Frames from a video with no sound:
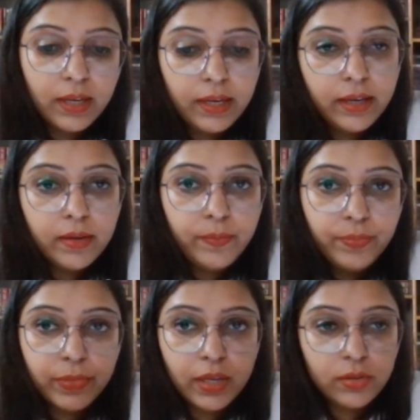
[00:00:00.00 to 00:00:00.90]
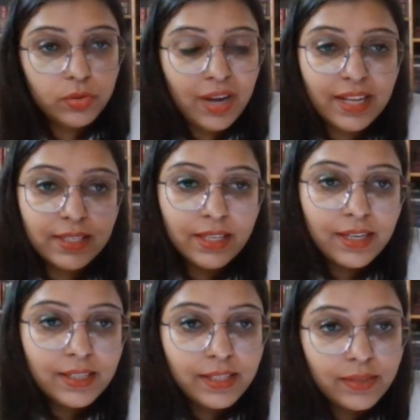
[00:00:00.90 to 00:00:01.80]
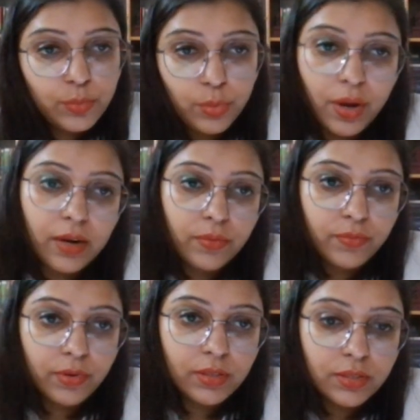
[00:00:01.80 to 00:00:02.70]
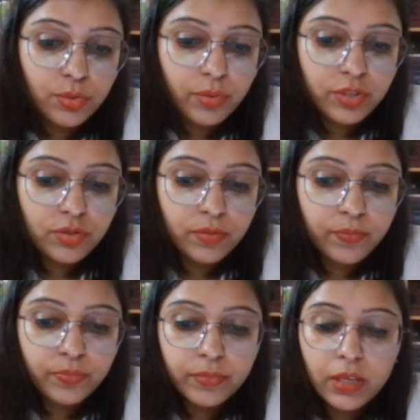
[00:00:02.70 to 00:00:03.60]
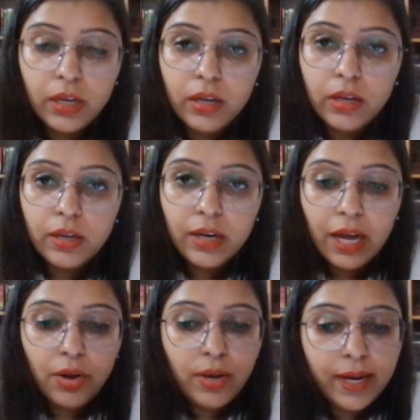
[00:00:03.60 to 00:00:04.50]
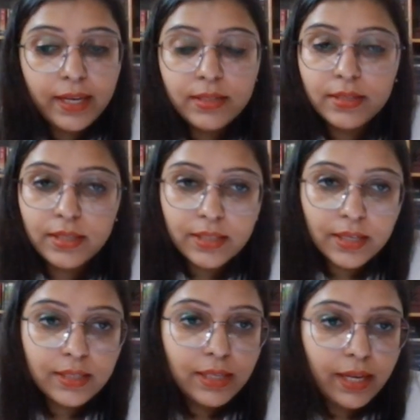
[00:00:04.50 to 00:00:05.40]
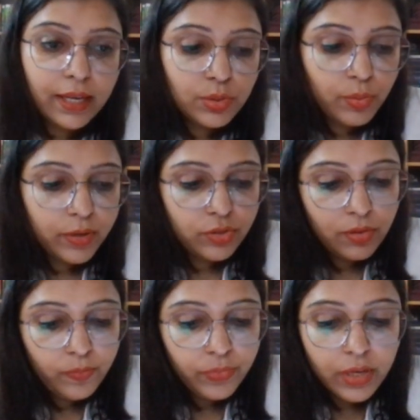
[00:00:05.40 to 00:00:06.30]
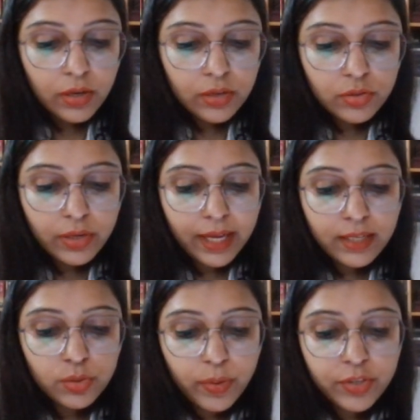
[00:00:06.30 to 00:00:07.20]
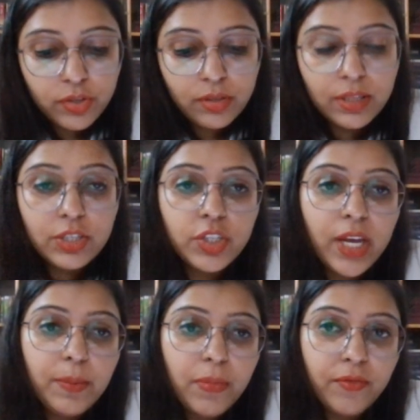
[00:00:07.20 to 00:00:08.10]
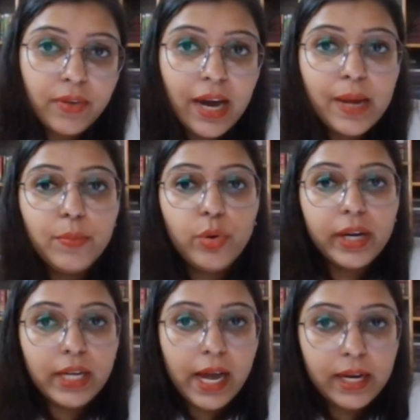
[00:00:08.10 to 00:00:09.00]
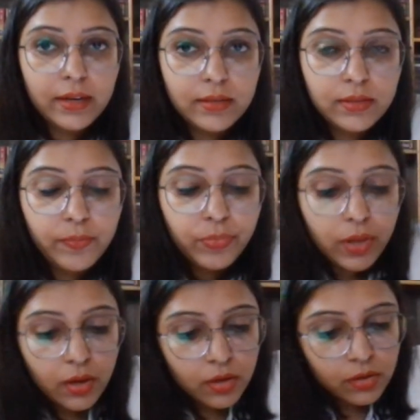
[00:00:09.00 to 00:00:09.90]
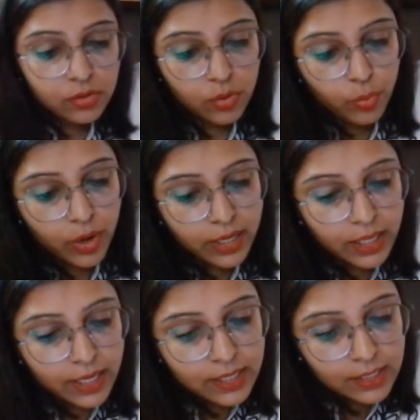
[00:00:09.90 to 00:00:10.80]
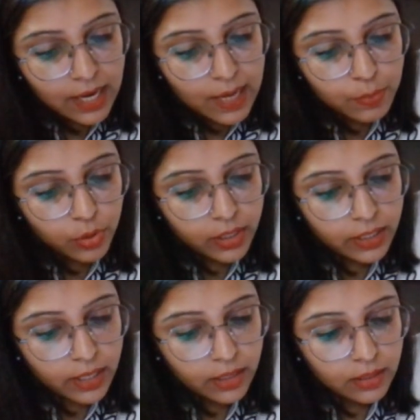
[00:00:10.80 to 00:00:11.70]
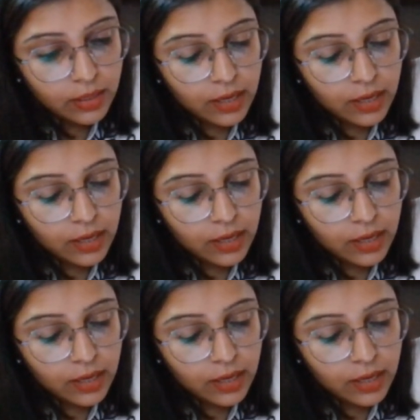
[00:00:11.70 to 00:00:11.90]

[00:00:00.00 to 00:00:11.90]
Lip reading: Clear? So answer is 1 for this question. Now let's discuss the next question. So next question, the shape of carbocation is. So what is carbocation?